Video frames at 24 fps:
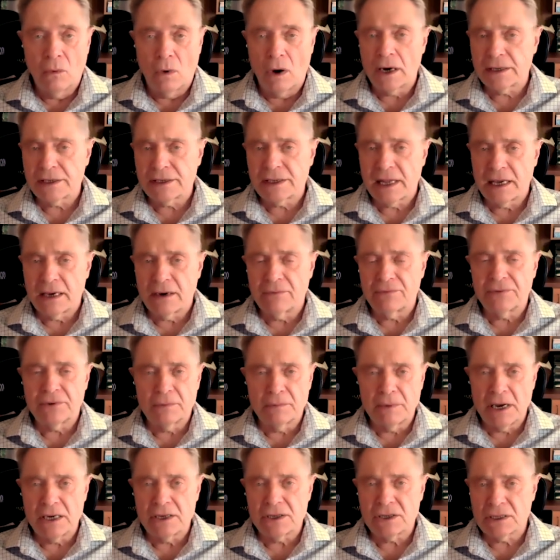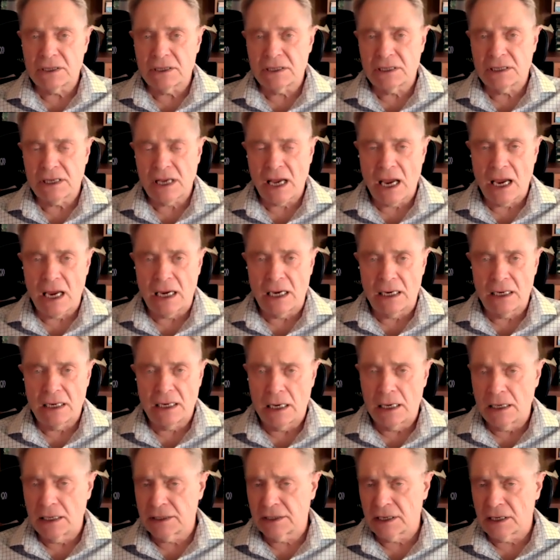What does the information say?
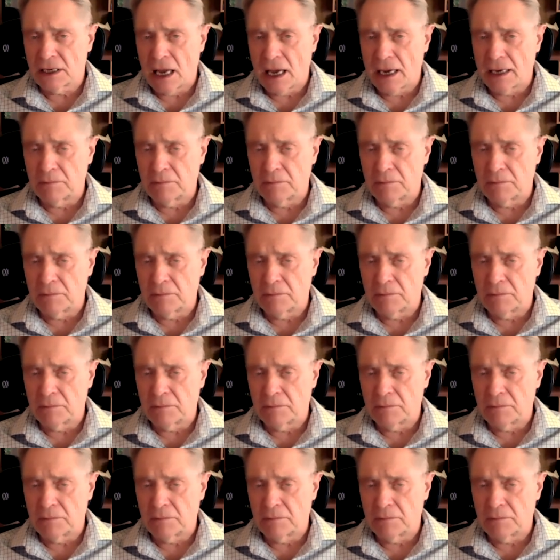Is it